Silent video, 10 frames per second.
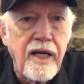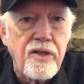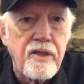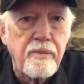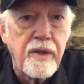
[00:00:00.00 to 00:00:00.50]

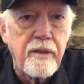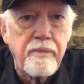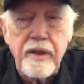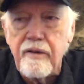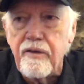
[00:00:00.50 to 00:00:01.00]
gets to be a
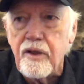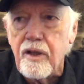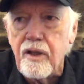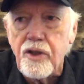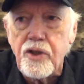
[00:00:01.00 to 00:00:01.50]
bit of
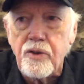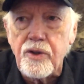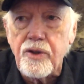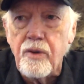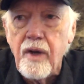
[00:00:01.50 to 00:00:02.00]
a chore.
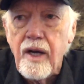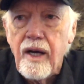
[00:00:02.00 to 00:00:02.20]
So